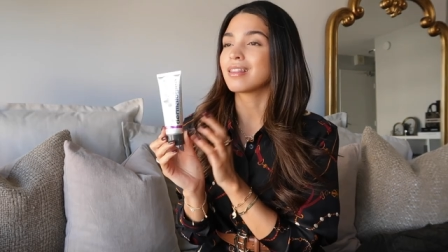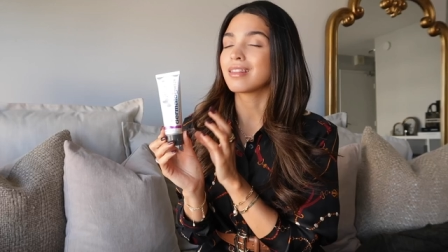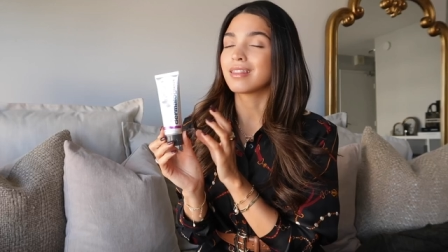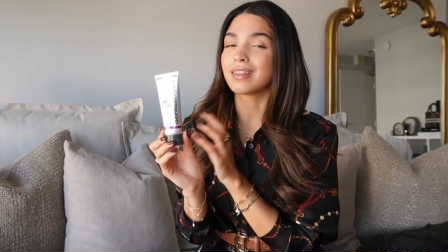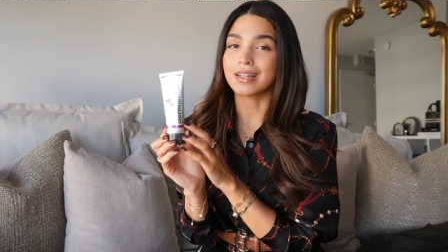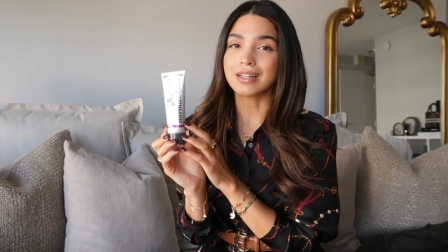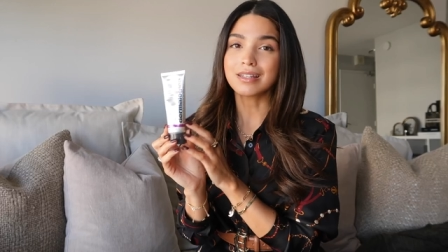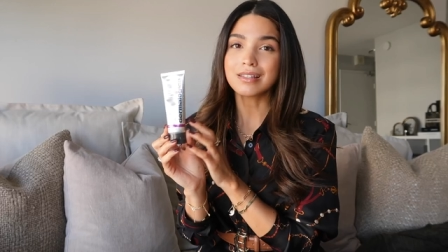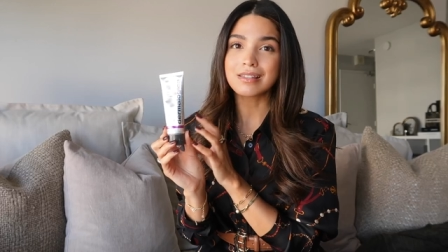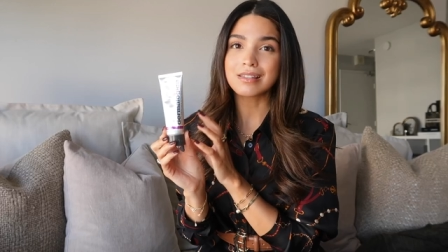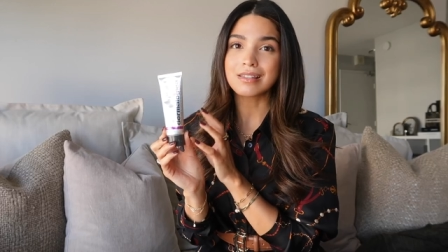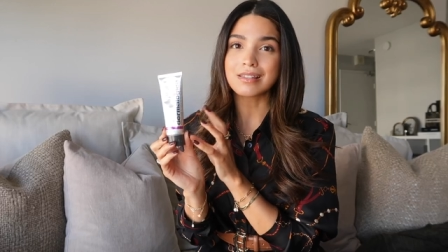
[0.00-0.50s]

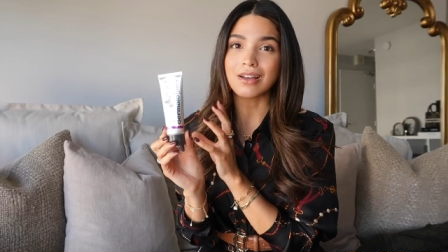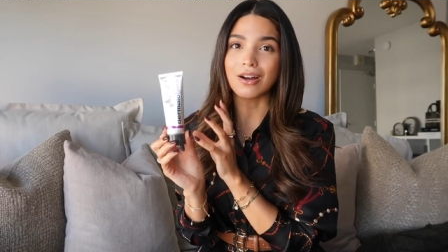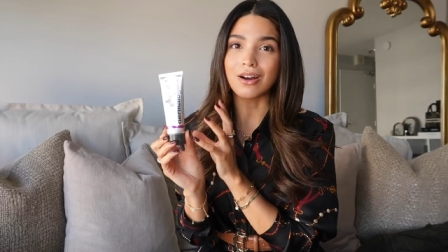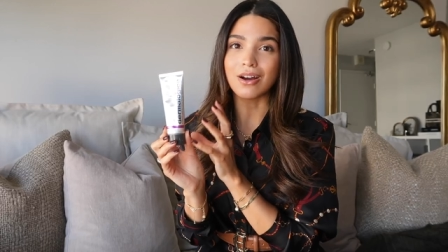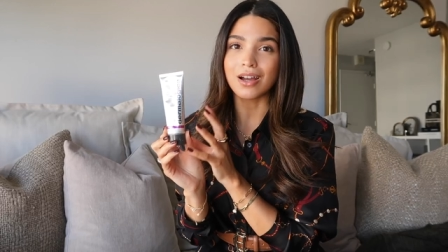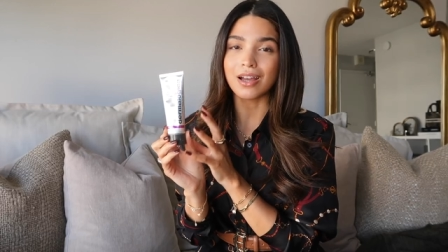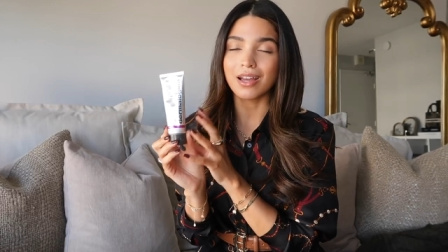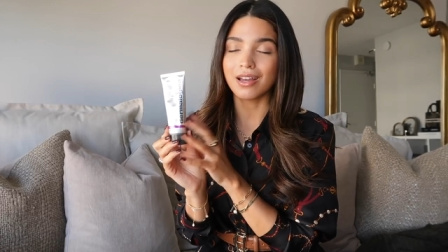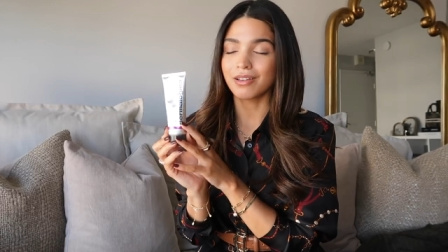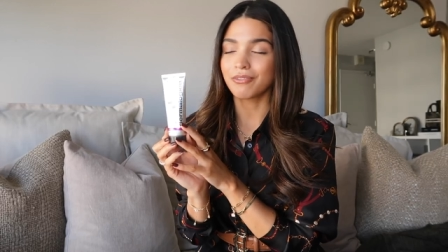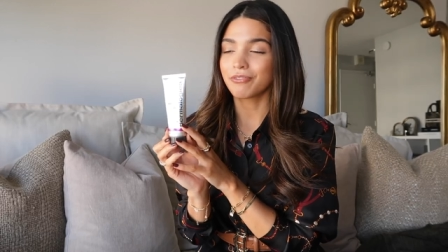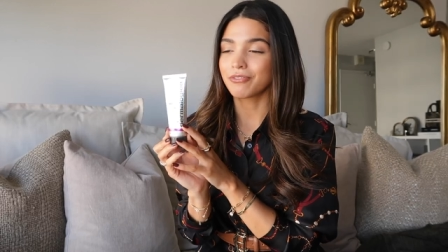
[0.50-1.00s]
This
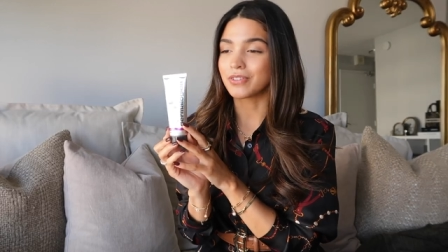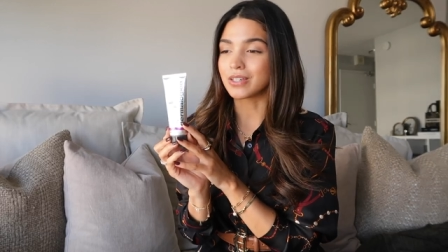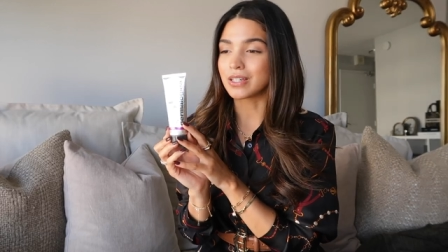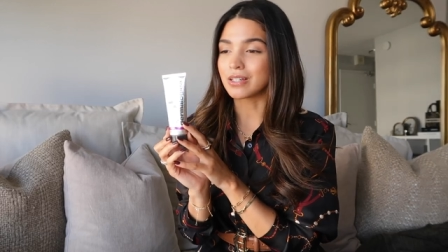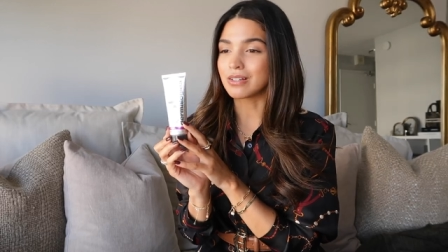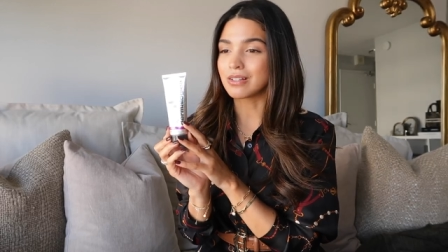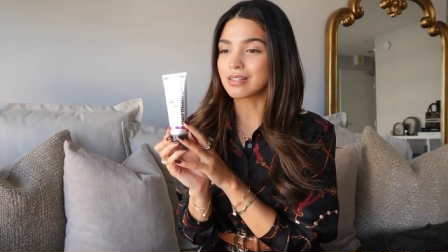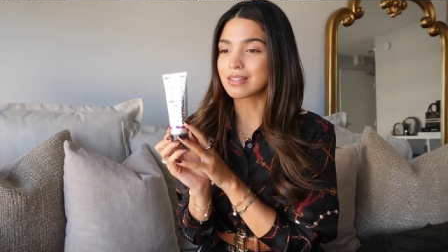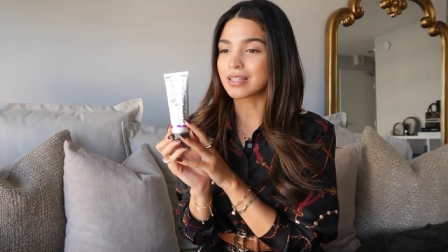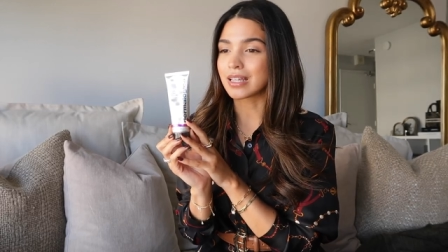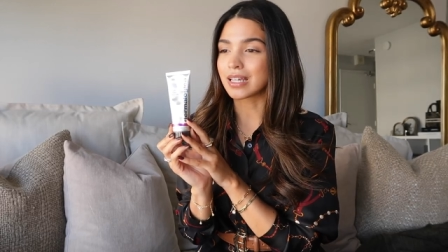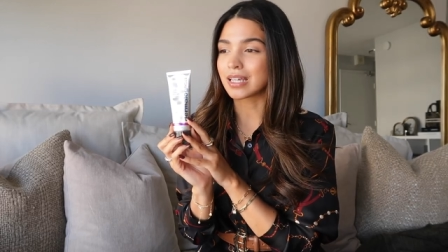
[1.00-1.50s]

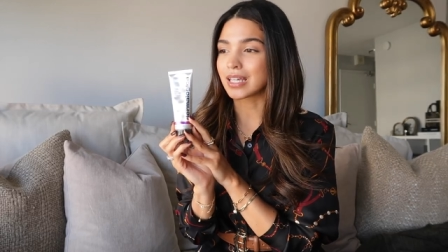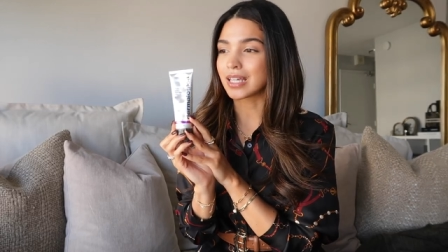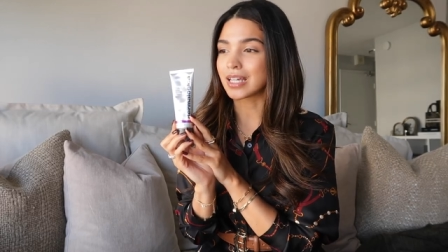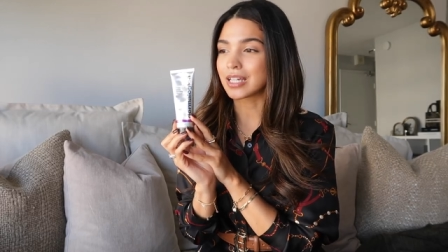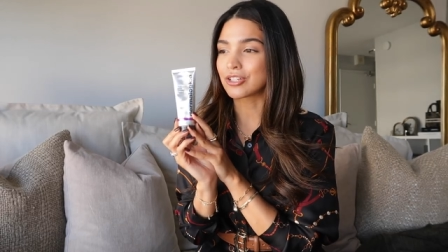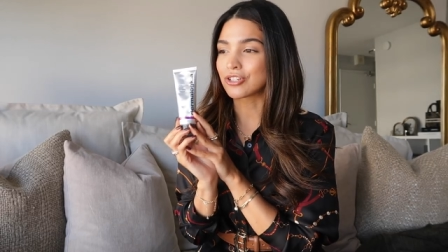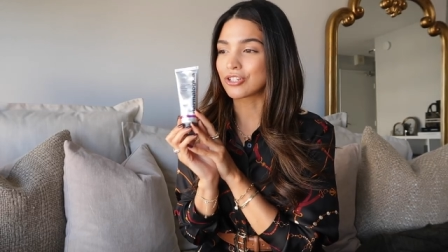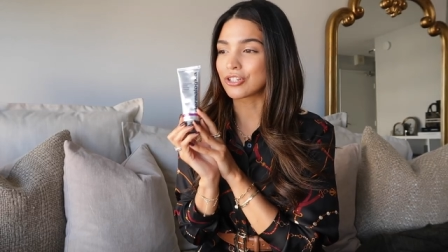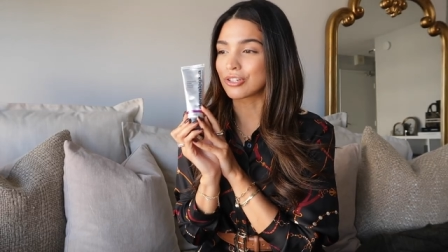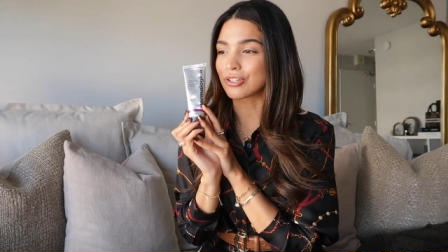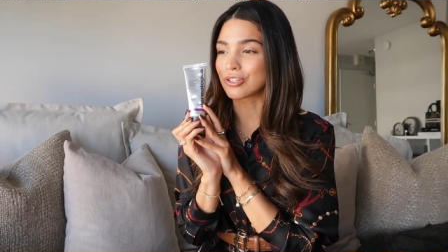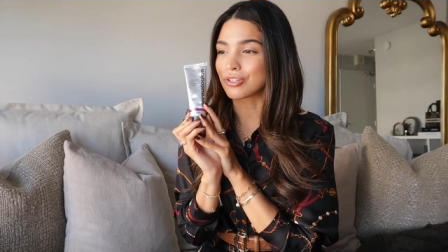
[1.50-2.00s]
feels like
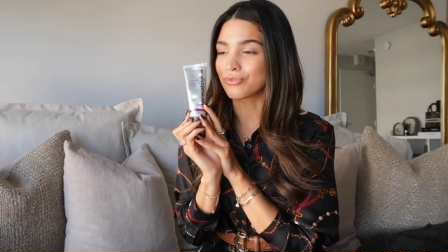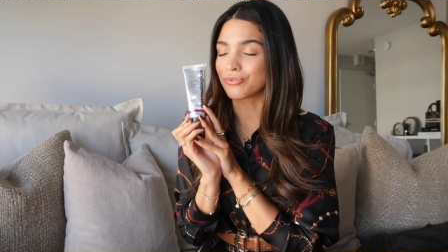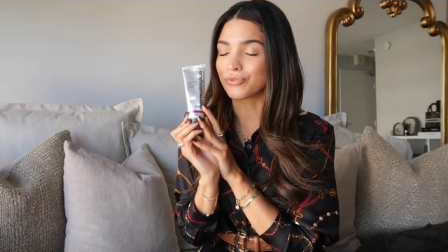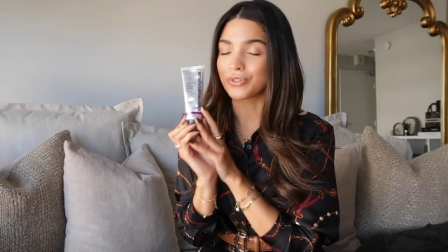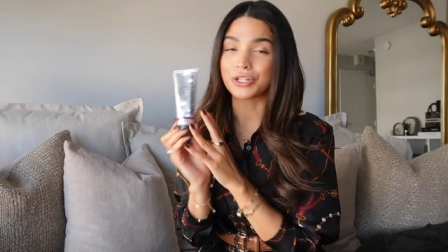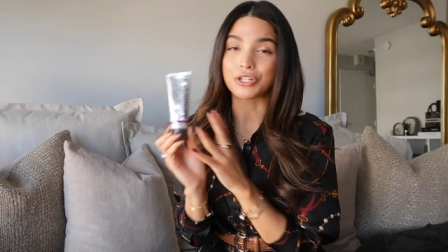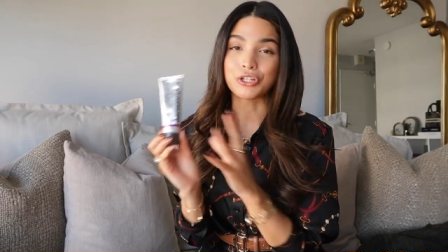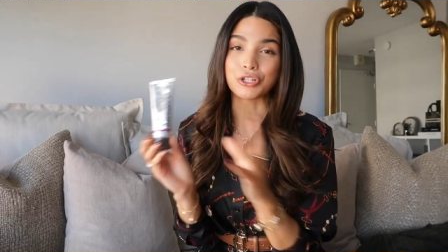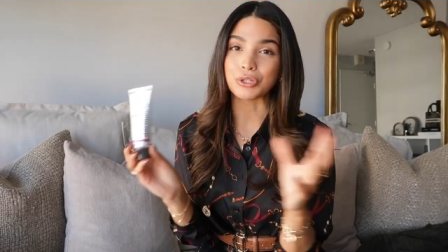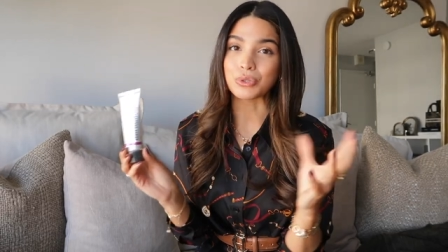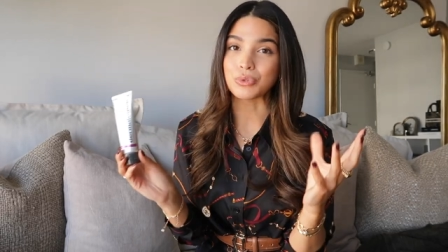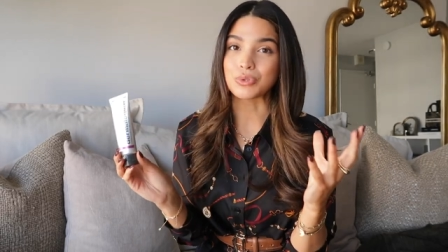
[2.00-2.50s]
it just
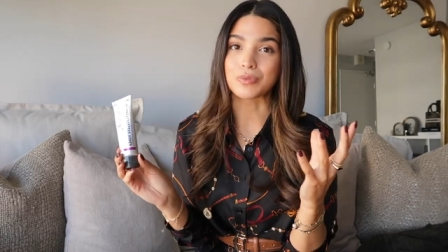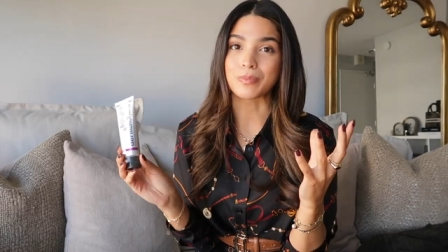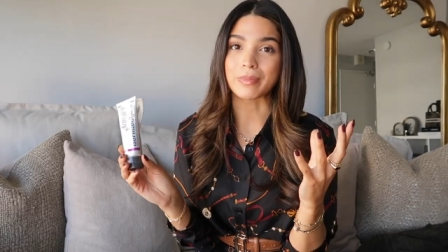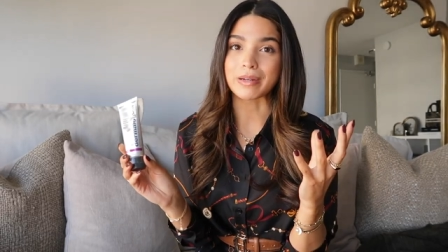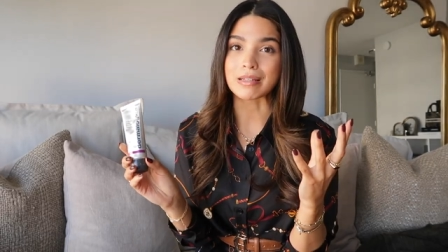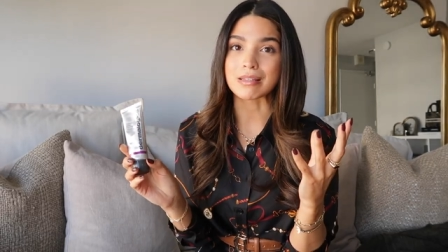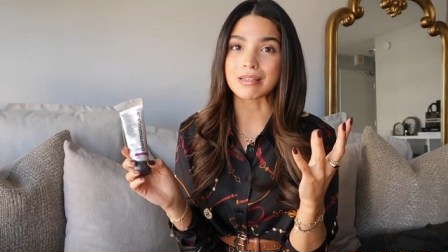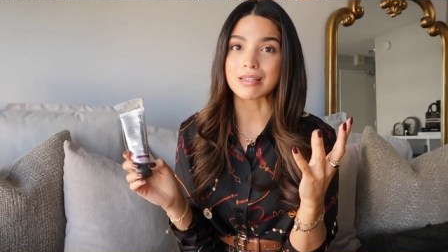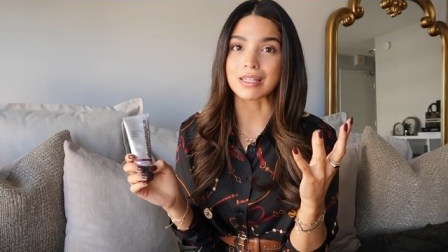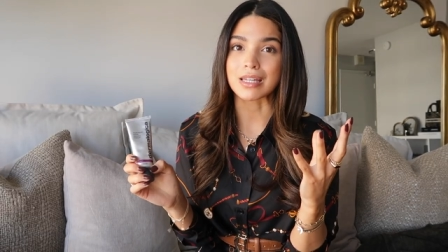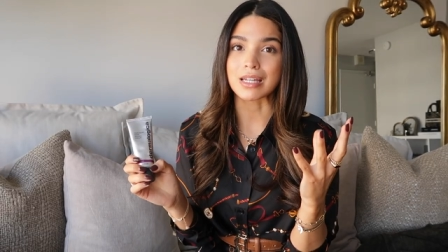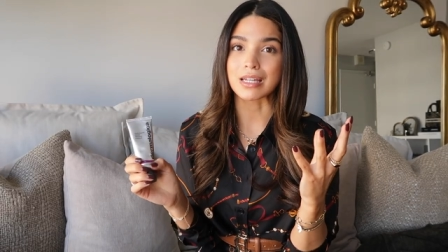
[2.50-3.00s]
renews my
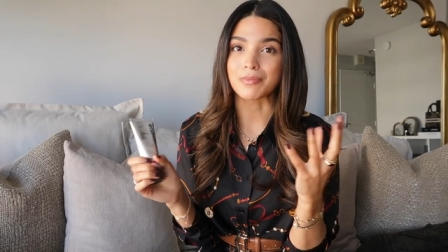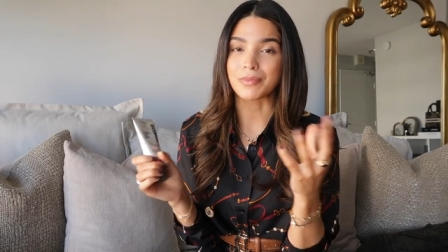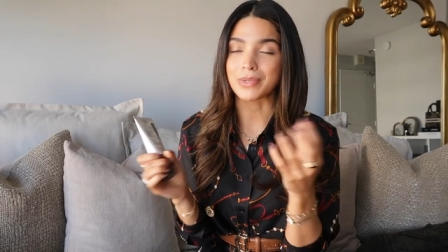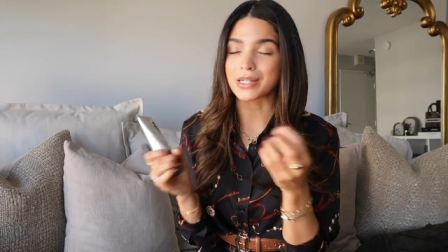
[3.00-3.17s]
skin.